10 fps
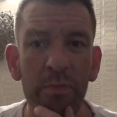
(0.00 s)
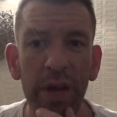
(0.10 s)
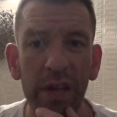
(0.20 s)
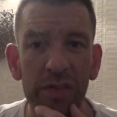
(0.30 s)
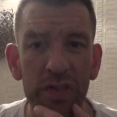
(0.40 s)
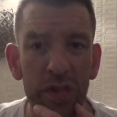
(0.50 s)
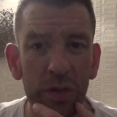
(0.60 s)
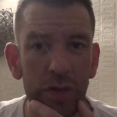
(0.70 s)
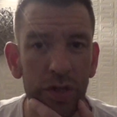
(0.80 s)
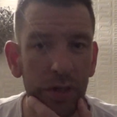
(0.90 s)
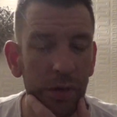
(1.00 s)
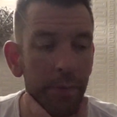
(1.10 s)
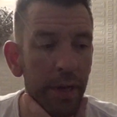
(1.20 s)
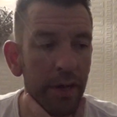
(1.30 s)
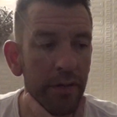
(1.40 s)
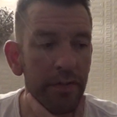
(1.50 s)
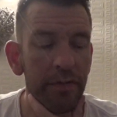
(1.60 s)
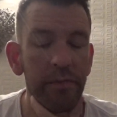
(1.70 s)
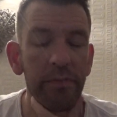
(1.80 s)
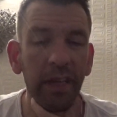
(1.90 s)
PS2's took a bit of,
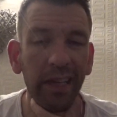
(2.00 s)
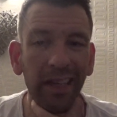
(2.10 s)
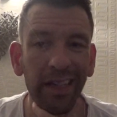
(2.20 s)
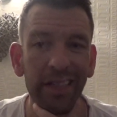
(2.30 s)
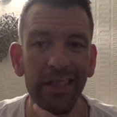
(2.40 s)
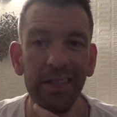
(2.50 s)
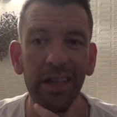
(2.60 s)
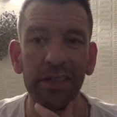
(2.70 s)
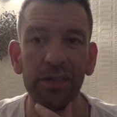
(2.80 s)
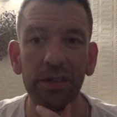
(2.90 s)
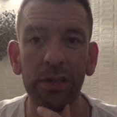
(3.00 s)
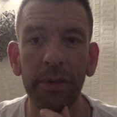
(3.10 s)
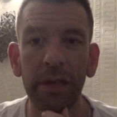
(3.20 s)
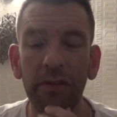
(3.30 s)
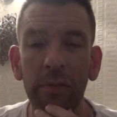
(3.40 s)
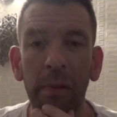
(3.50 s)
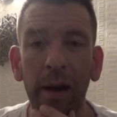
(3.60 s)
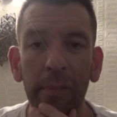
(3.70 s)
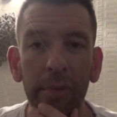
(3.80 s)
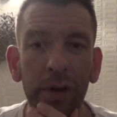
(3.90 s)
the collected size took a bit of a
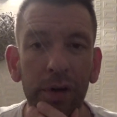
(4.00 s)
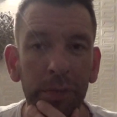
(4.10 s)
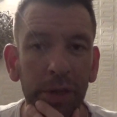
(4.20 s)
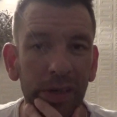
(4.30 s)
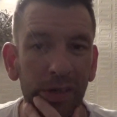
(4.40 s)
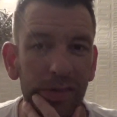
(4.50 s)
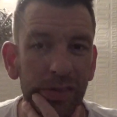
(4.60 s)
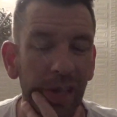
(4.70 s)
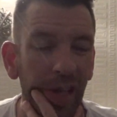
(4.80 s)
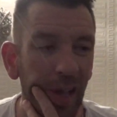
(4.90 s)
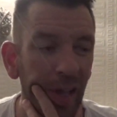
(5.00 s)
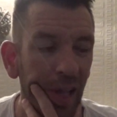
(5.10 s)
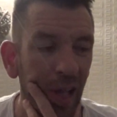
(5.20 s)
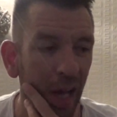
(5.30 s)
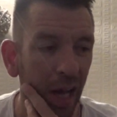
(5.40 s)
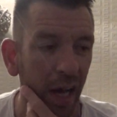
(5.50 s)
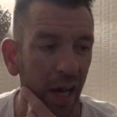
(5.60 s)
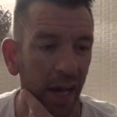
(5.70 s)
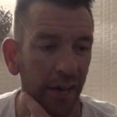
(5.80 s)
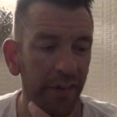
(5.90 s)
back burner because
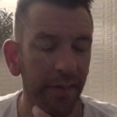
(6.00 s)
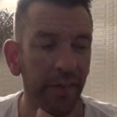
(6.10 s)
I'd